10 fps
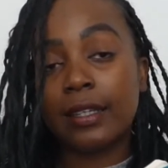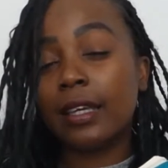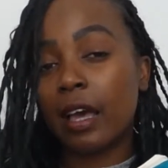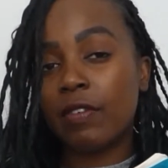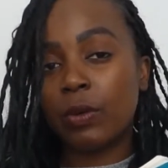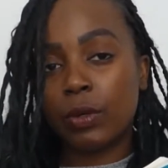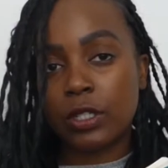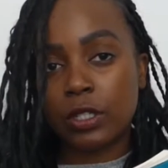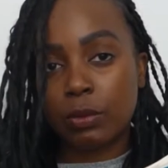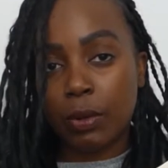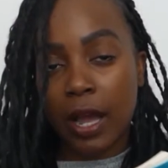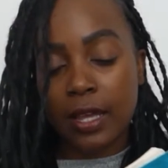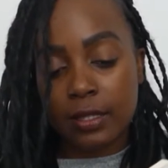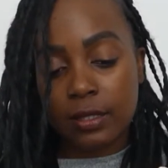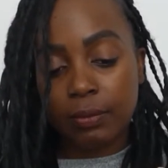Kevin was
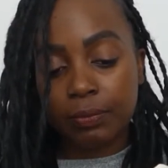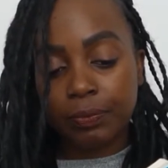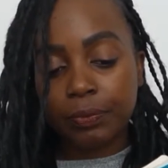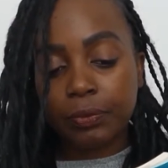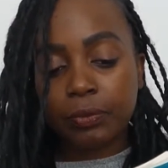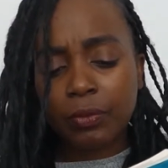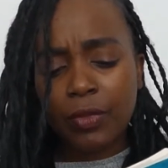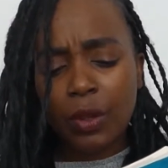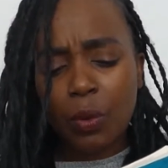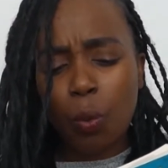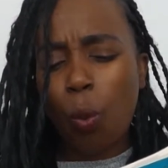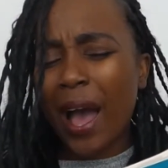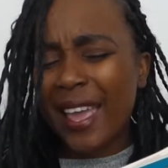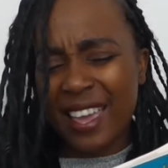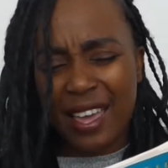surprised.
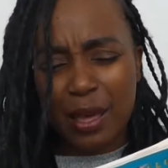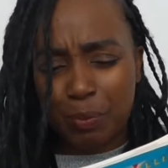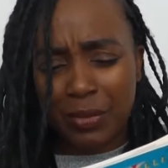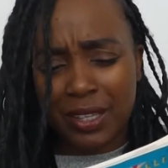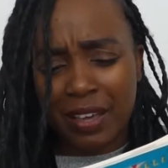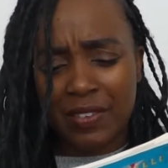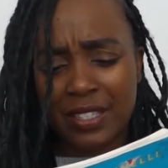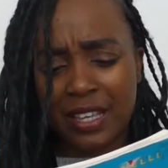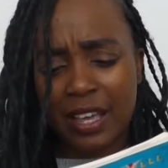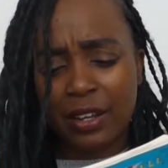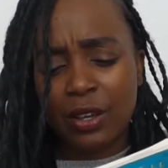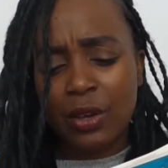"Why him?" Kevin said.